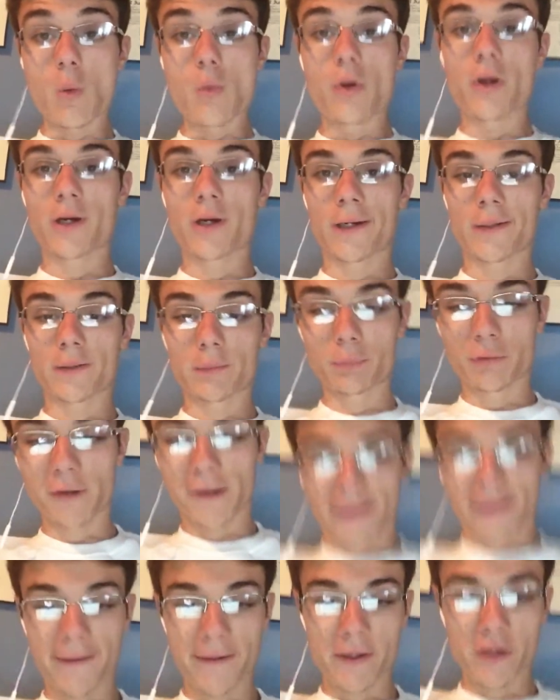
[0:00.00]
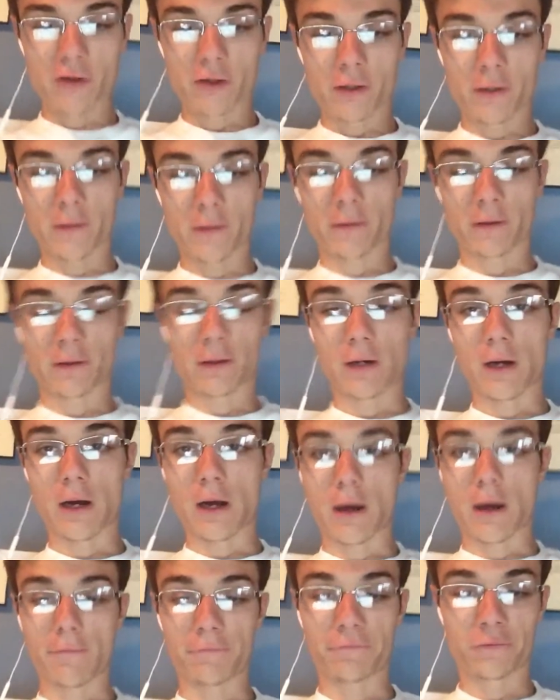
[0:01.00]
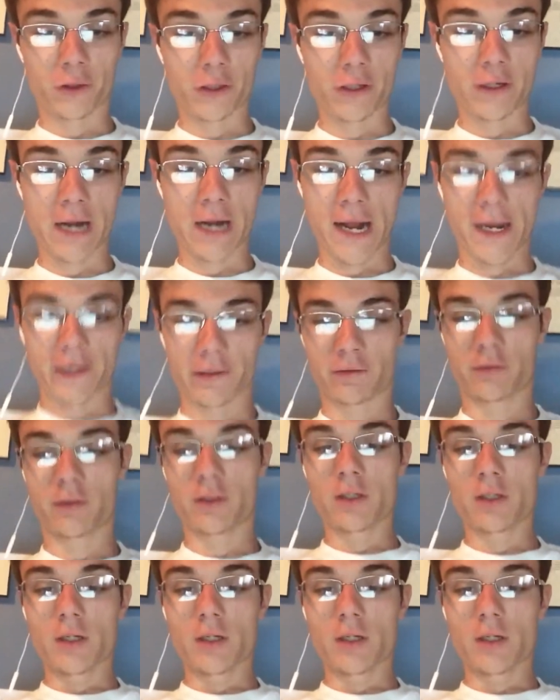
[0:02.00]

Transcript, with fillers: We got some breaking news here um, for you guys.